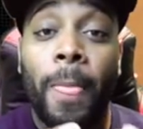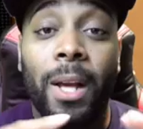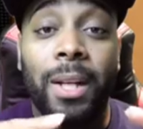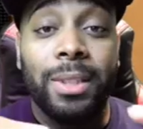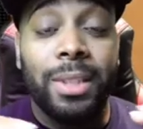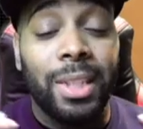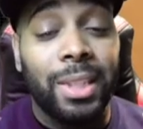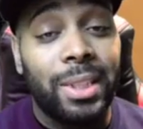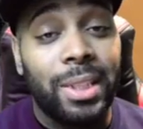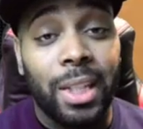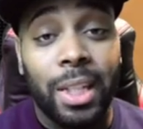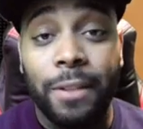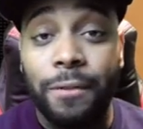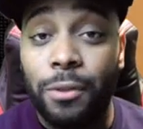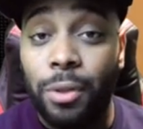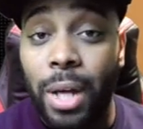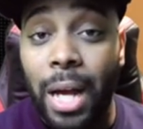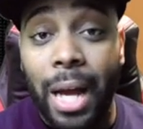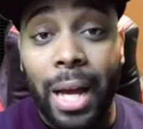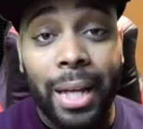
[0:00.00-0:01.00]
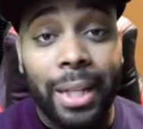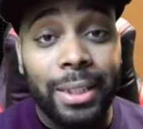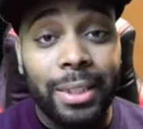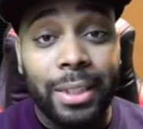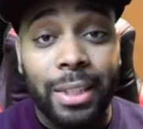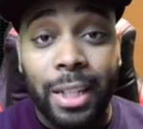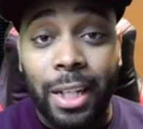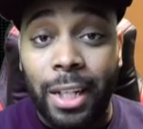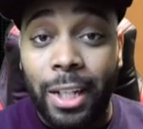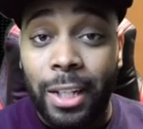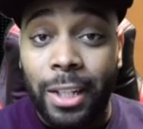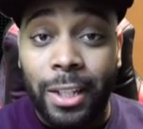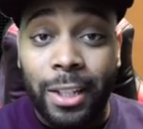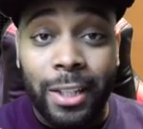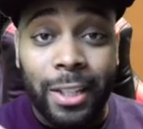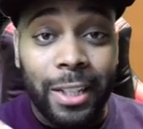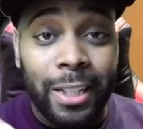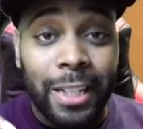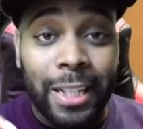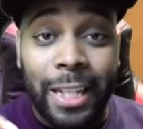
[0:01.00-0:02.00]
just to give you guys a
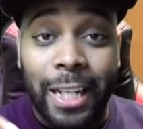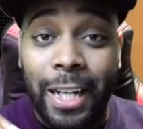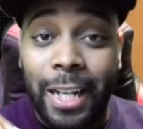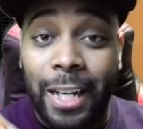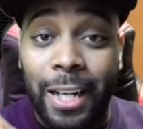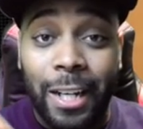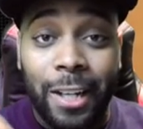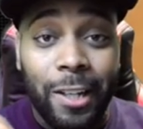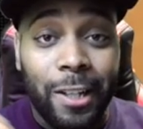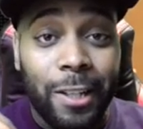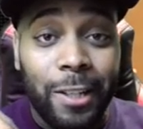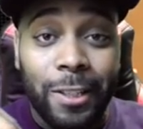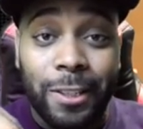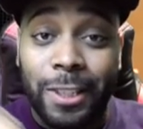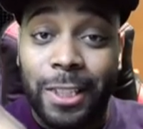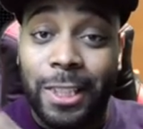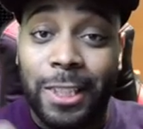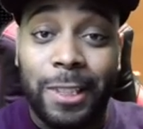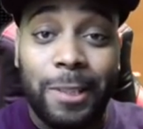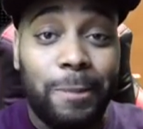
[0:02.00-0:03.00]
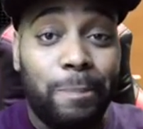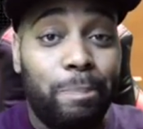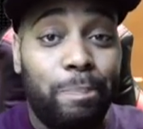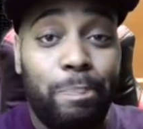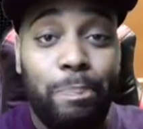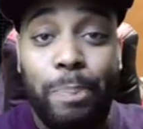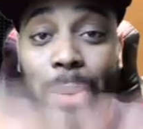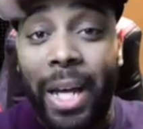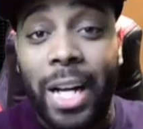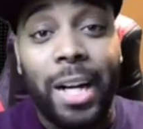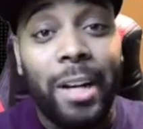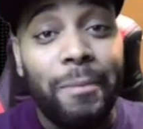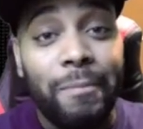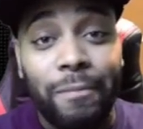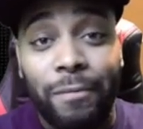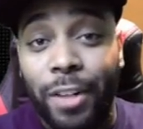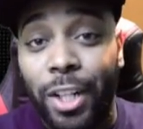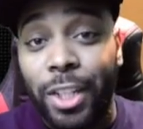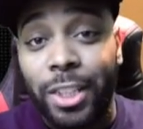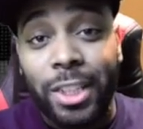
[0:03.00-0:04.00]
sped up
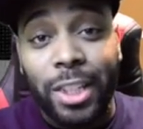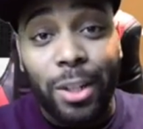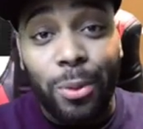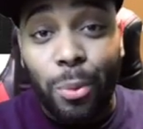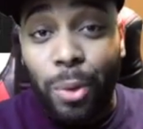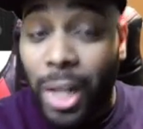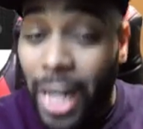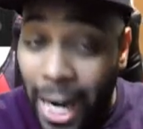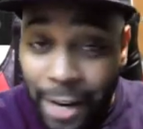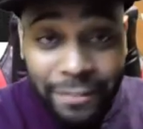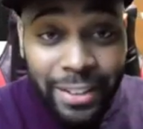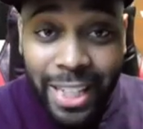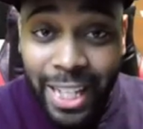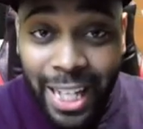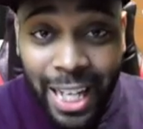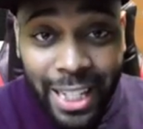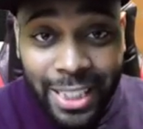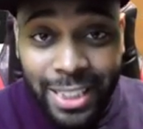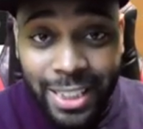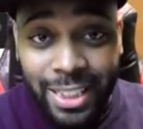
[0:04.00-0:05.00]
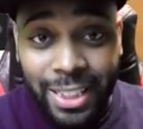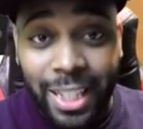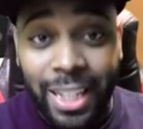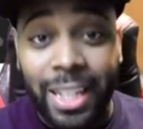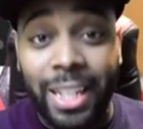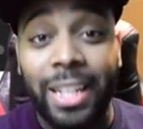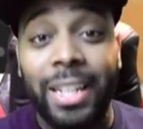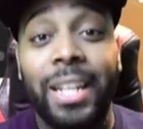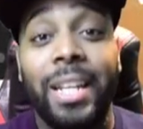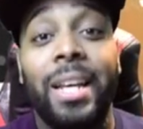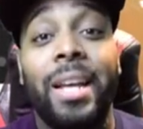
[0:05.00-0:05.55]
version of what everything I just said,